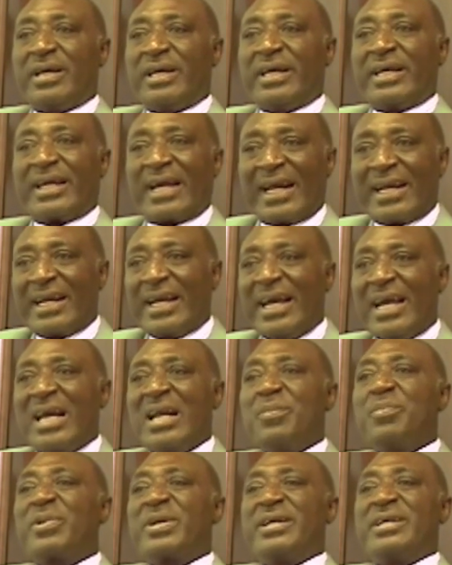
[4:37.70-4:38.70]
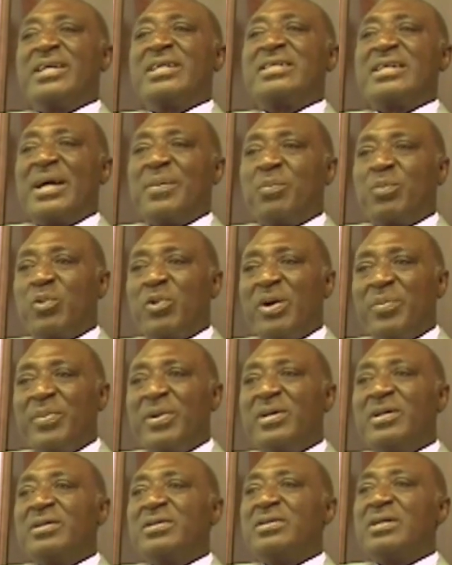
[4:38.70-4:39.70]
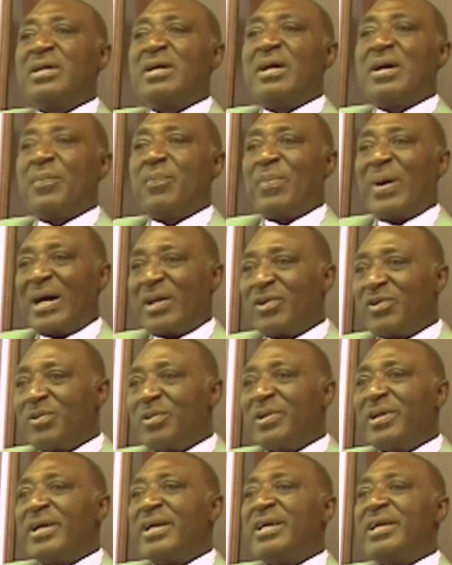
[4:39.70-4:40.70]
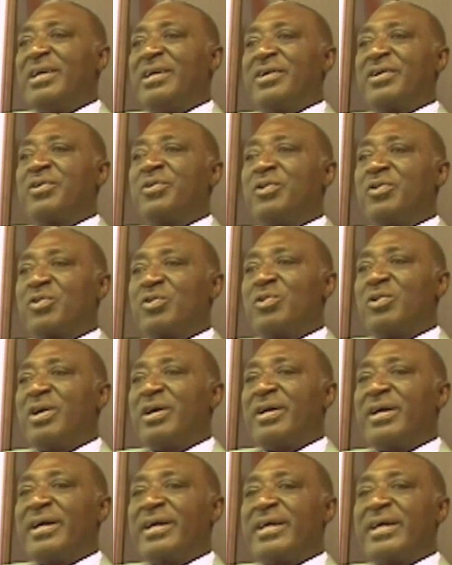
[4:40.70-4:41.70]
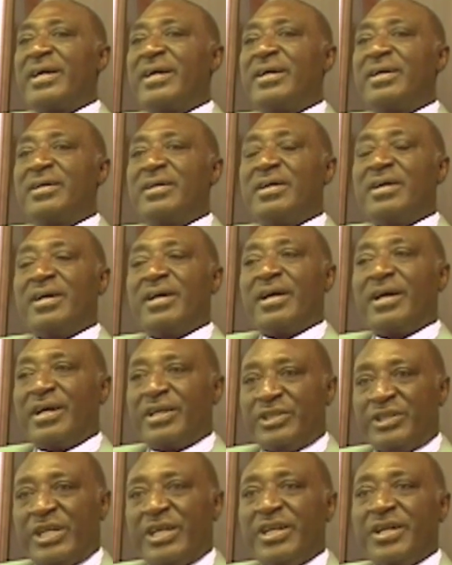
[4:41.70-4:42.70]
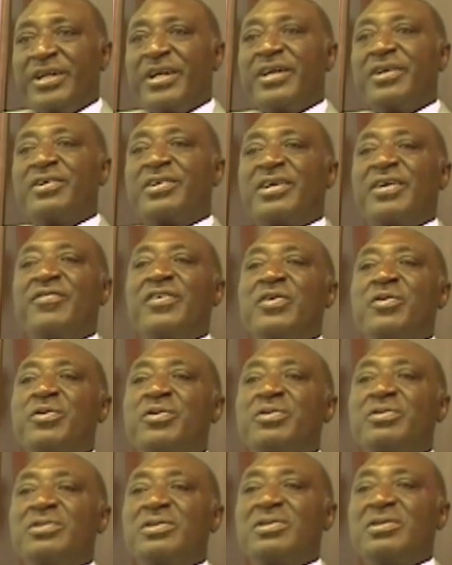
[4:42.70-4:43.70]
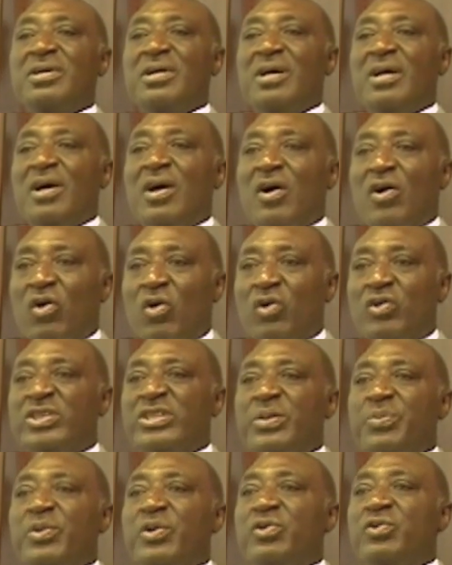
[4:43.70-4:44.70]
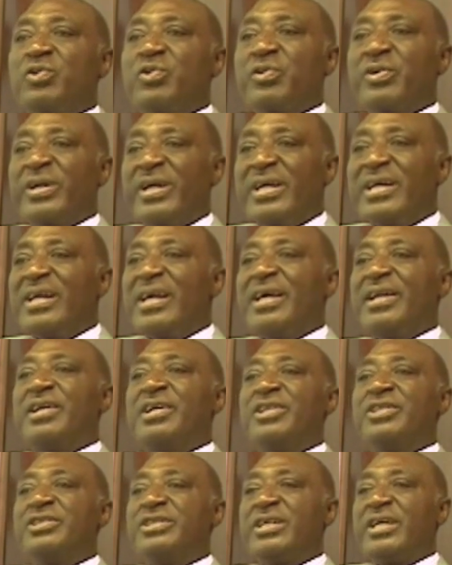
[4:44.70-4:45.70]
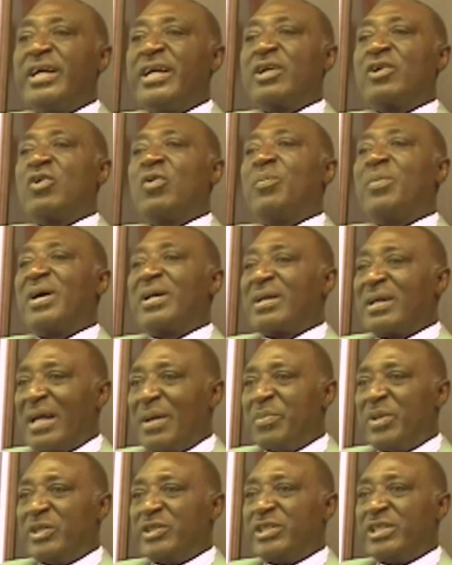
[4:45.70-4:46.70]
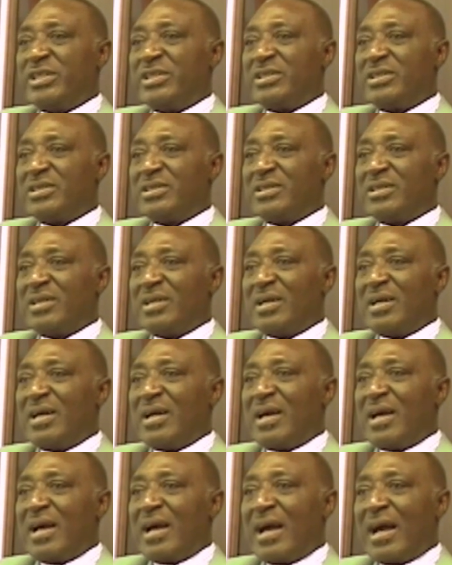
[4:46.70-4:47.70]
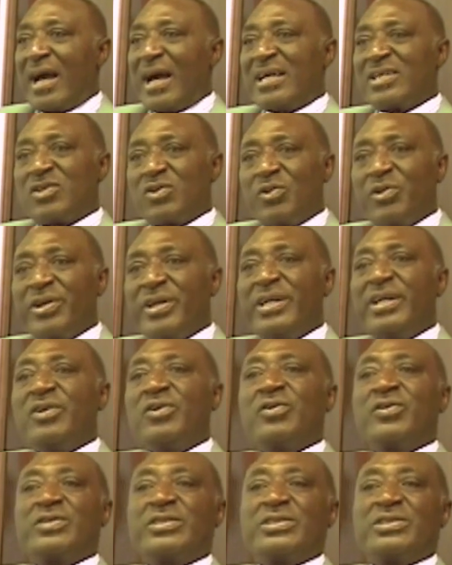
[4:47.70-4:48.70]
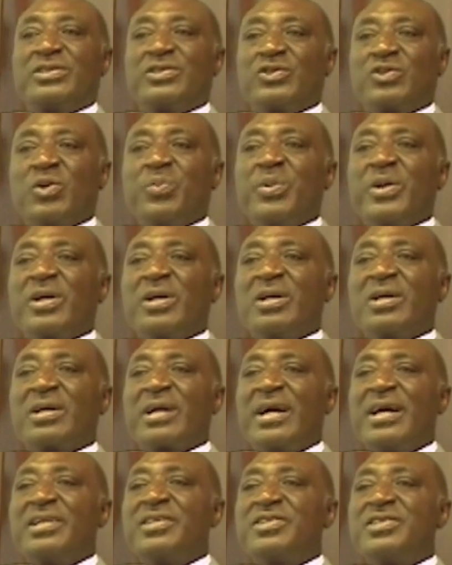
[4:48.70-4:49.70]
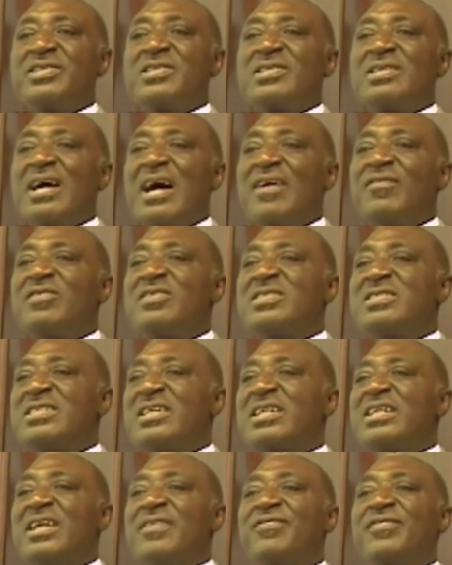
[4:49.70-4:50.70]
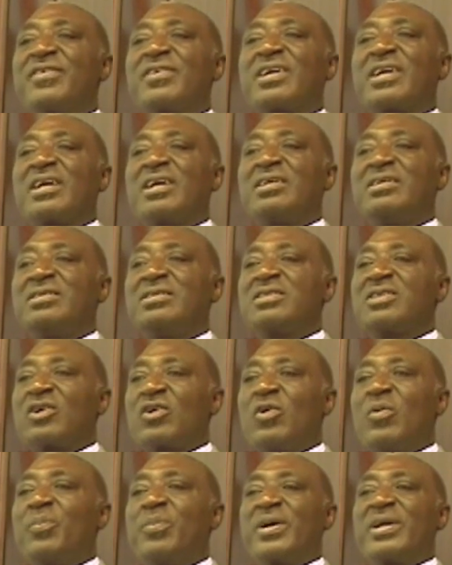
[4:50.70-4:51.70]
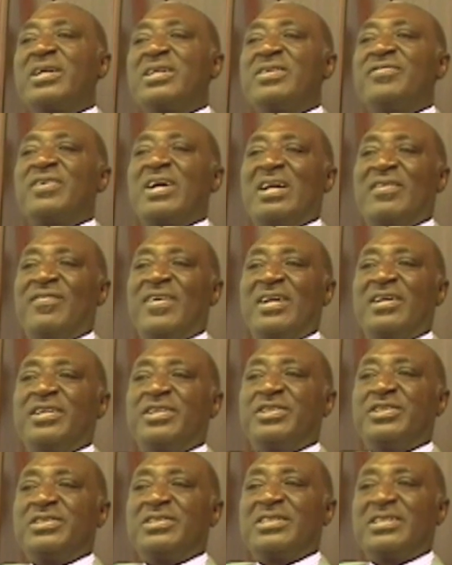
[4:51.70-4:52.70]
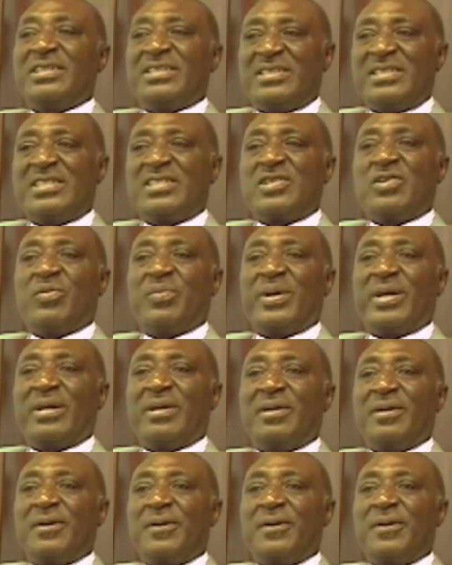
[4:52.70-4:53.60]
It can help create employment, particularly in rural areas, generate revenues, contribute to green energy and combat climate change. As already noted, tropical countries have significant comparative advantages in this domain.